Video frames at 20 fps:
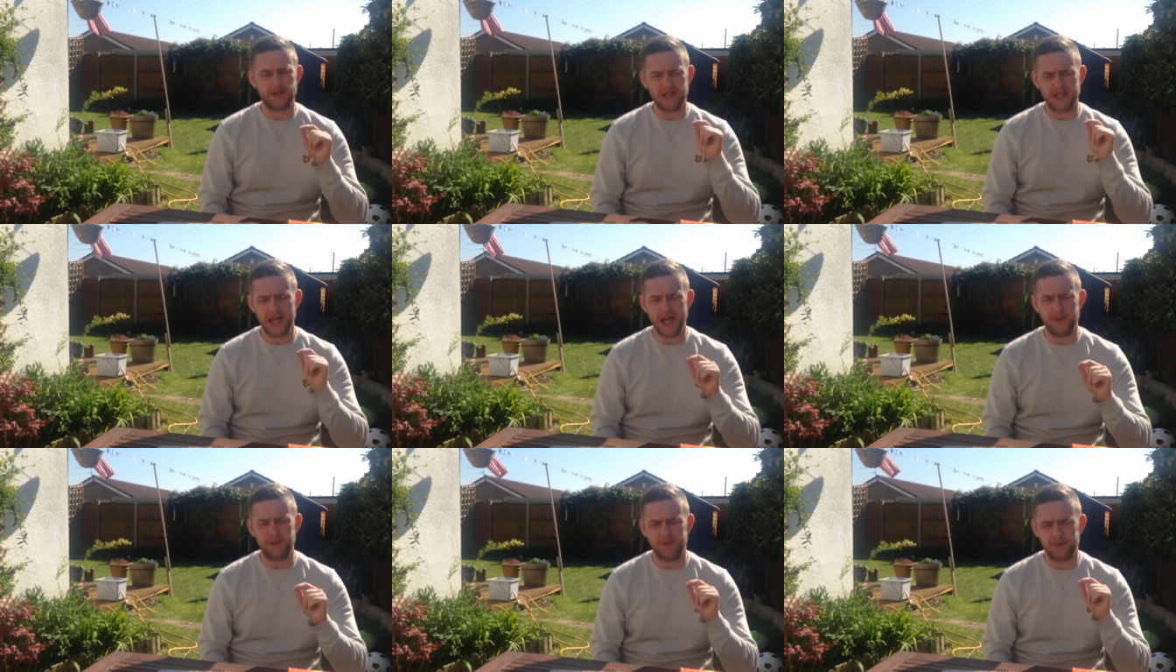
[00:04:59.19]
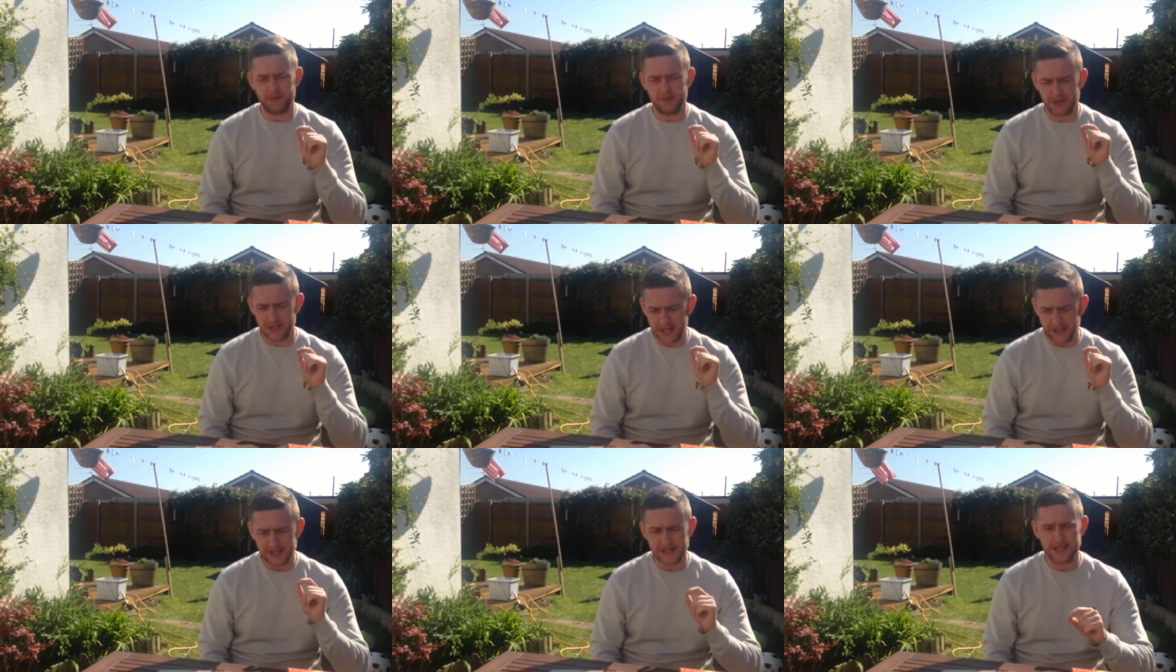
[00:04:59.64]

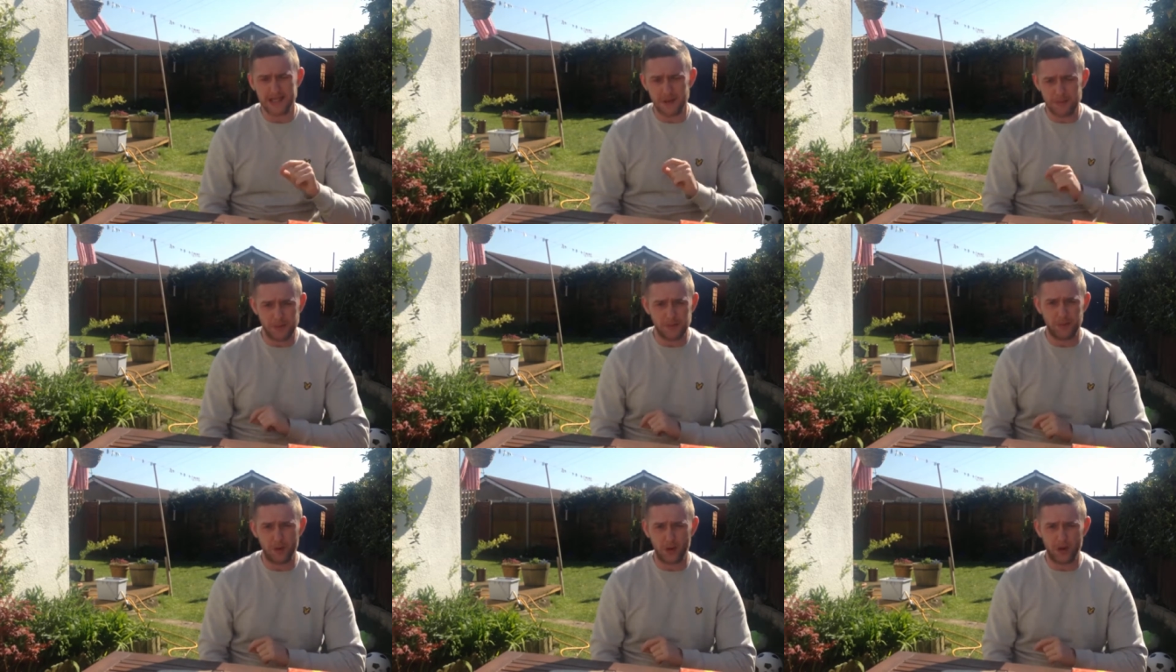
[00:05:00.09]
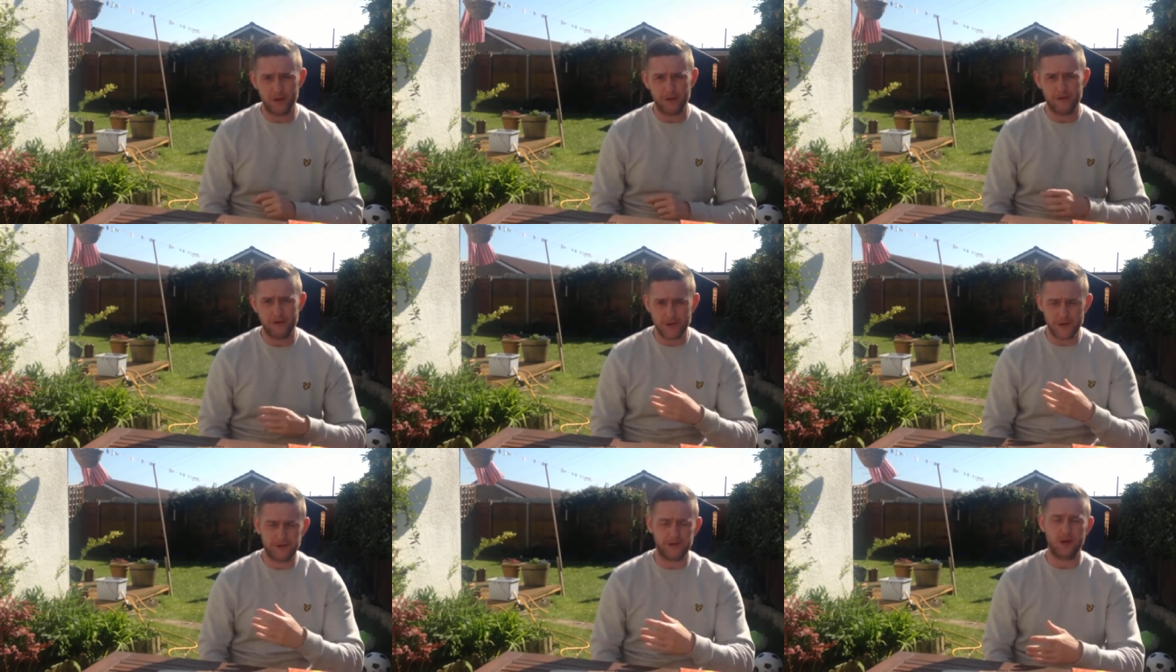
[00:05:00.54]
the tipping point of
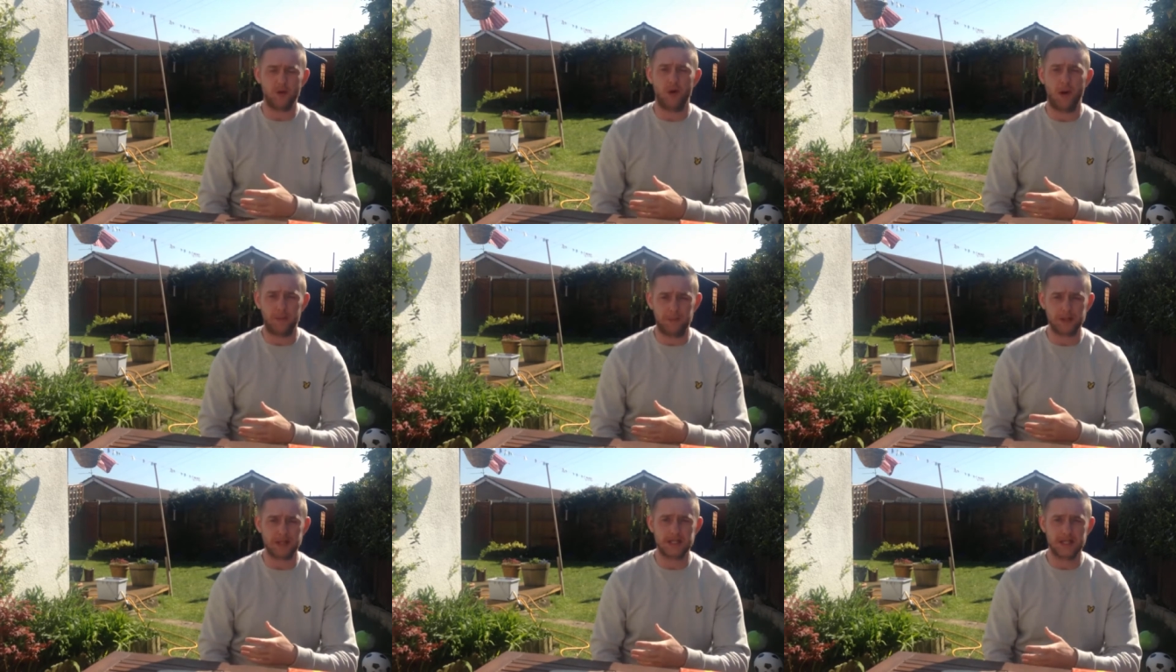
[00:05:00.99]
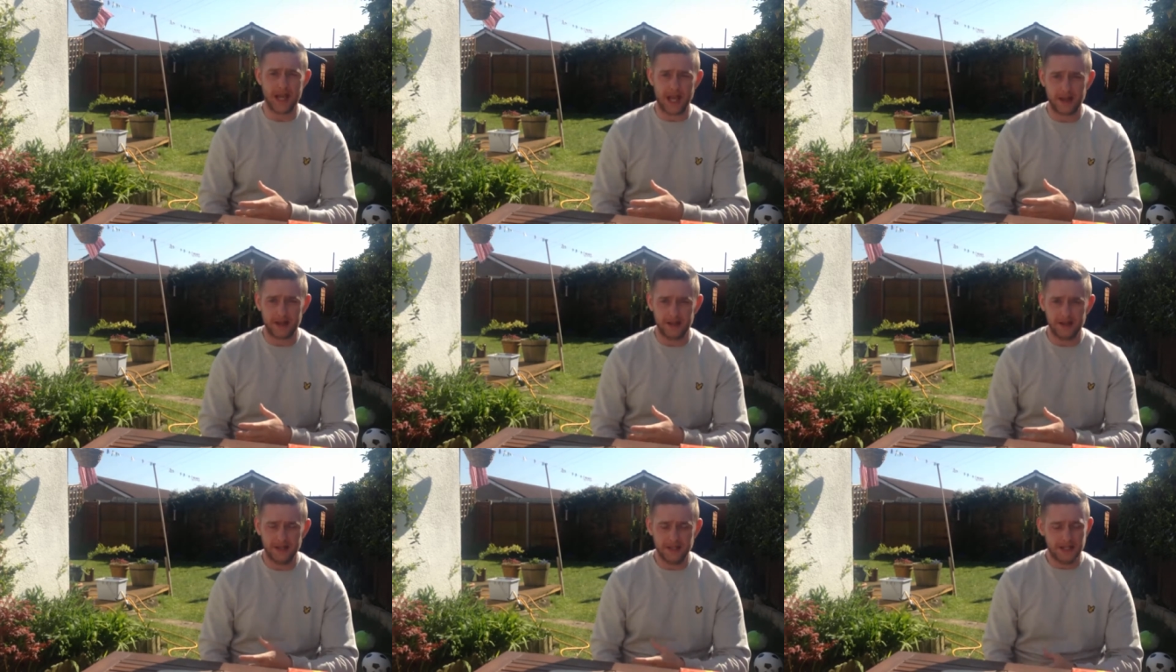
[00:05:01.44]

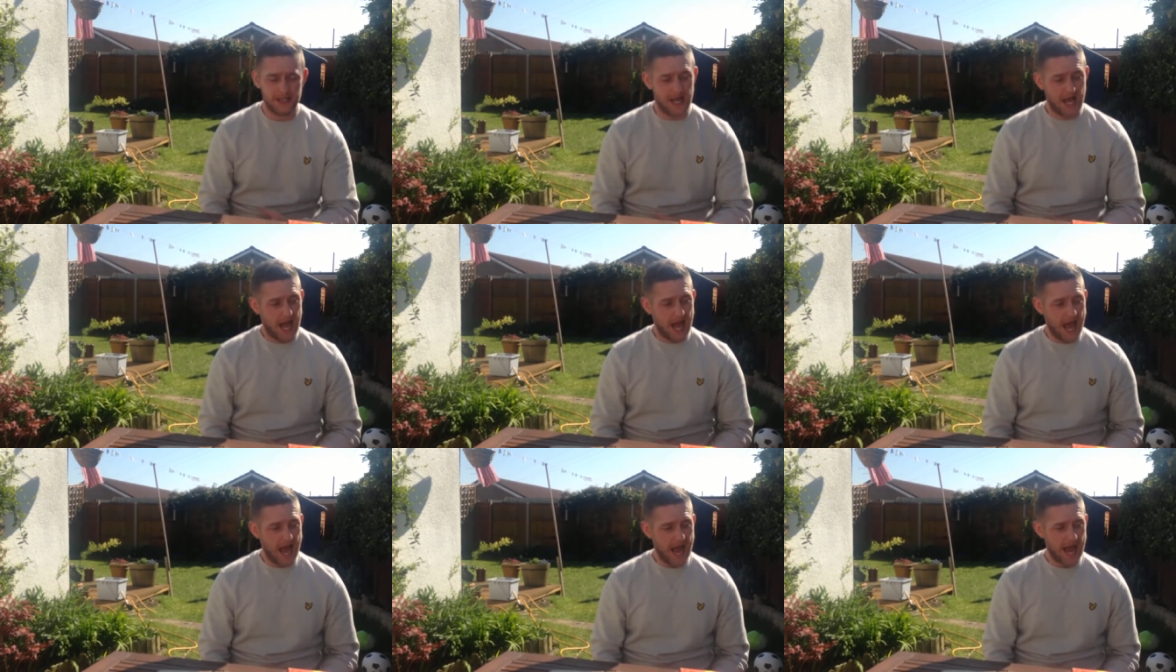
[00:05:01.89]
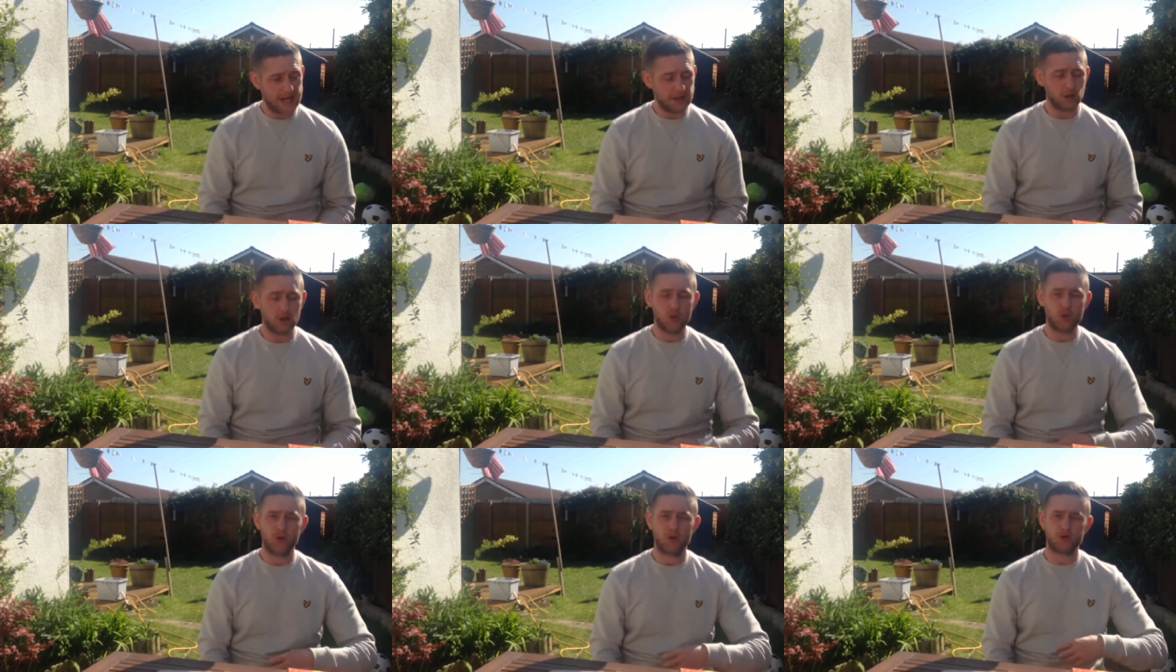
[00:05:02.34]
51%,
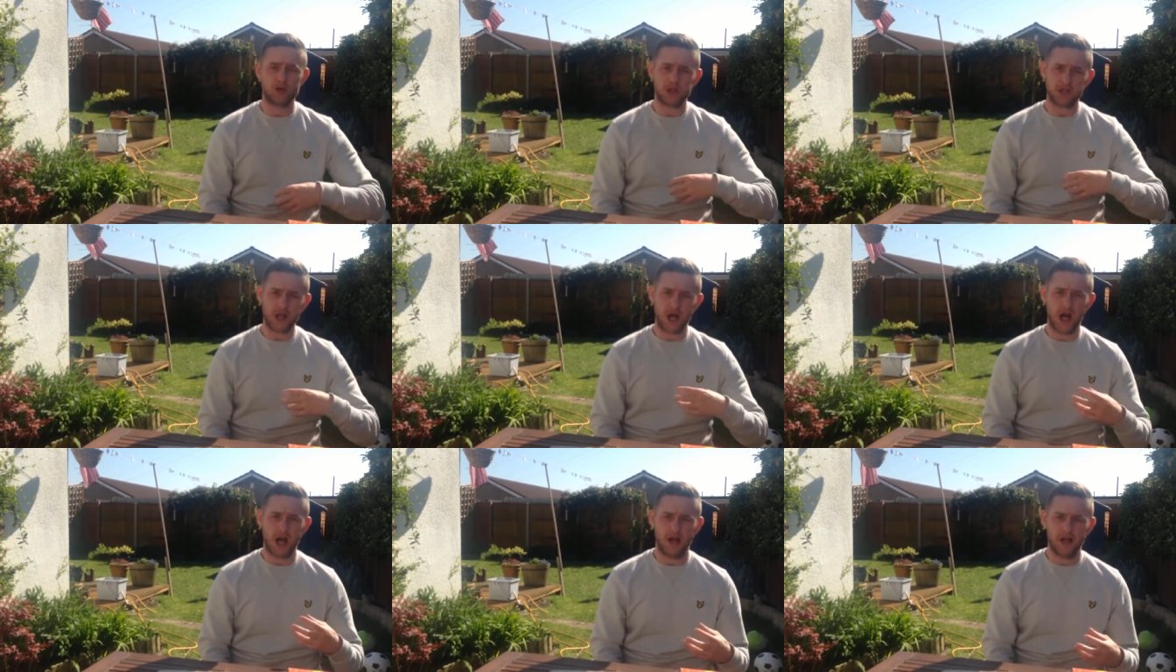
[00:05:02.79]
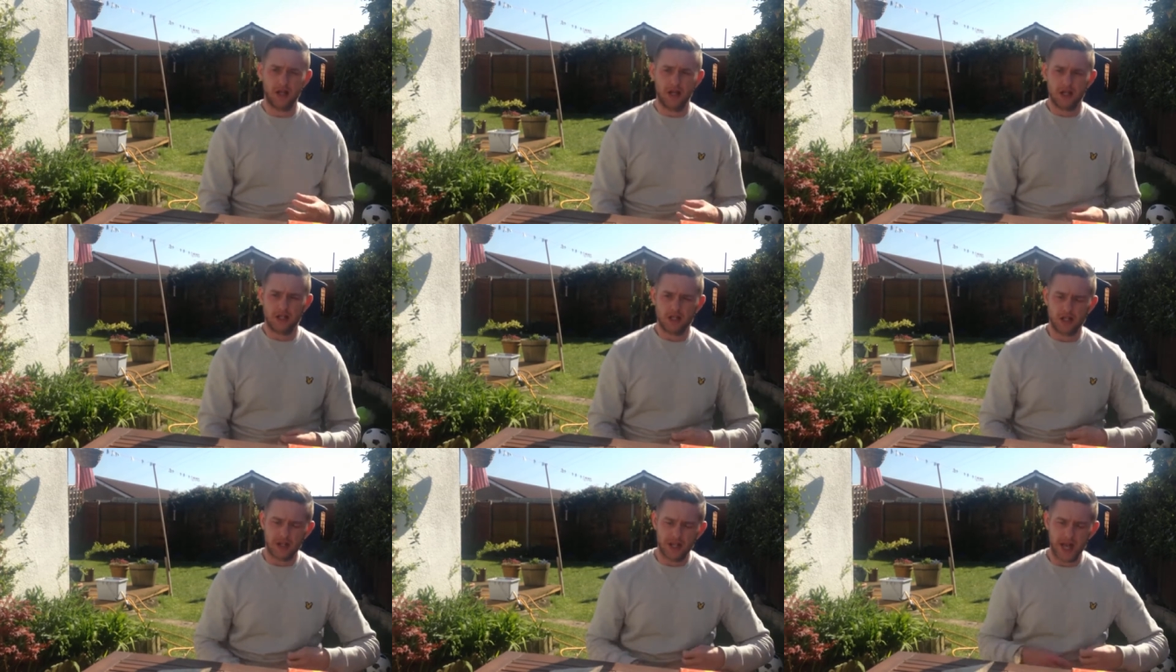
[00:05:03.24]
and you will start
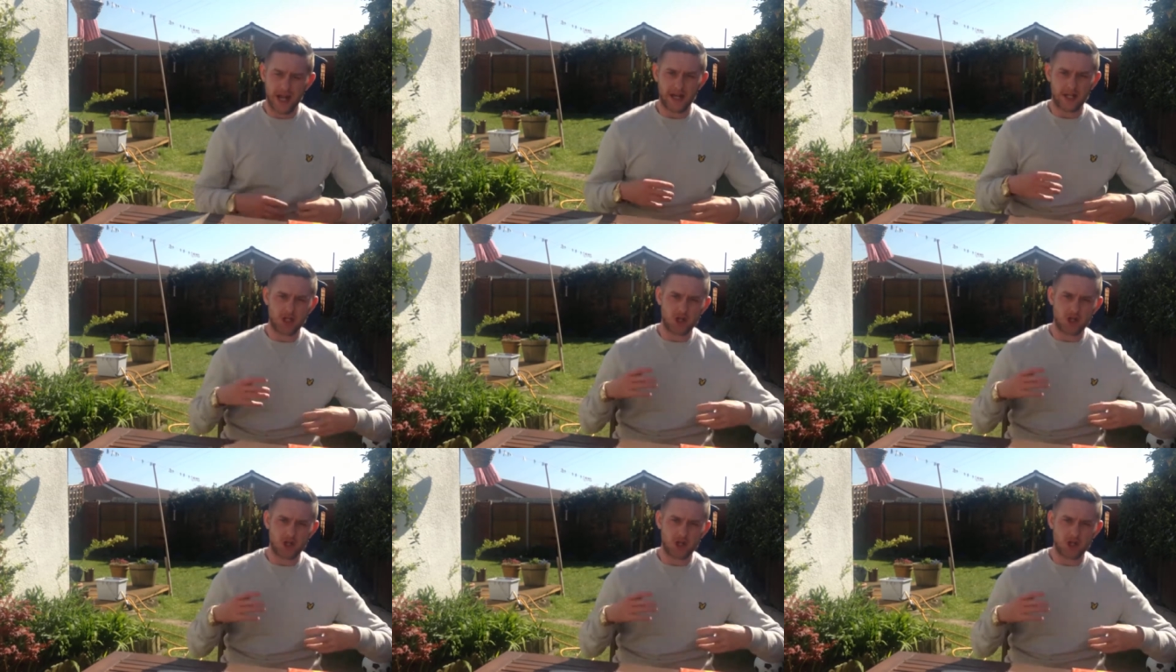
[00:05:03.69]
to then